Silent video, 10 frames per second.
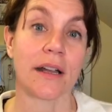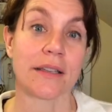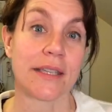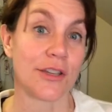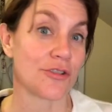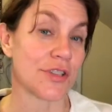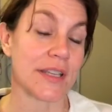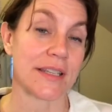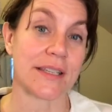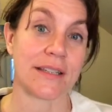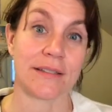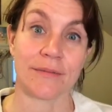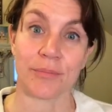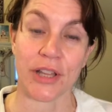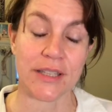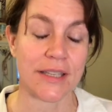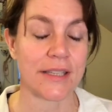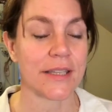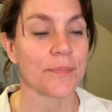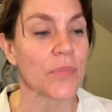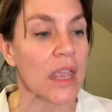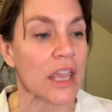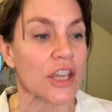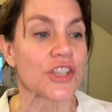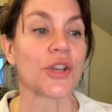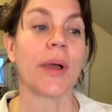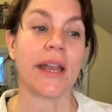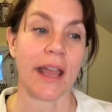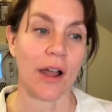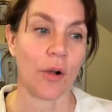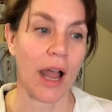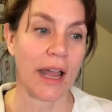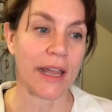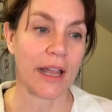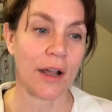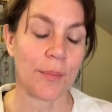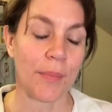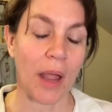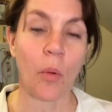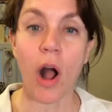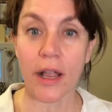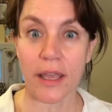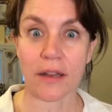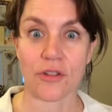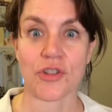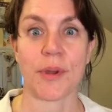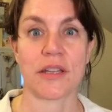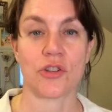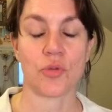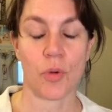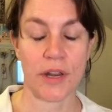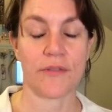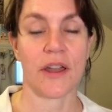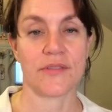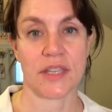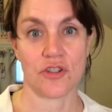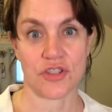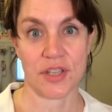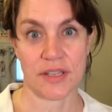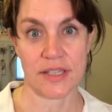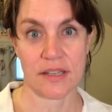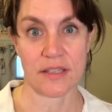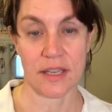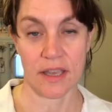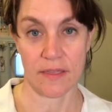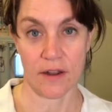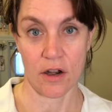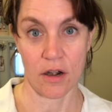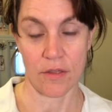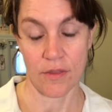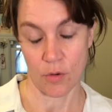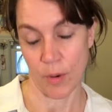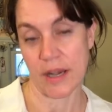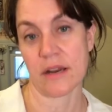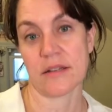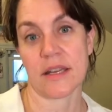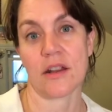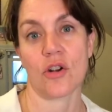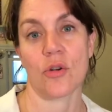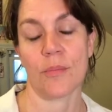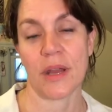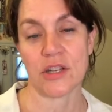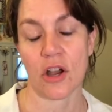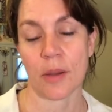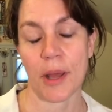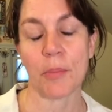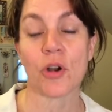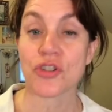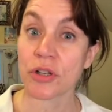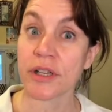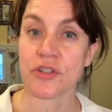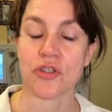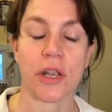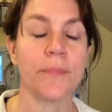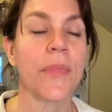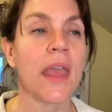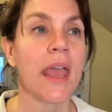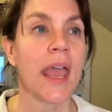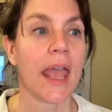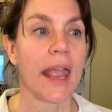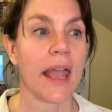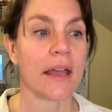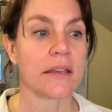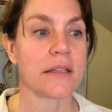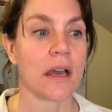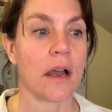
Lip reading: senior citizen places. So anyhow, I walk in and there's about 25 senior citizens, and they're waiting to hear my talk about personal history. And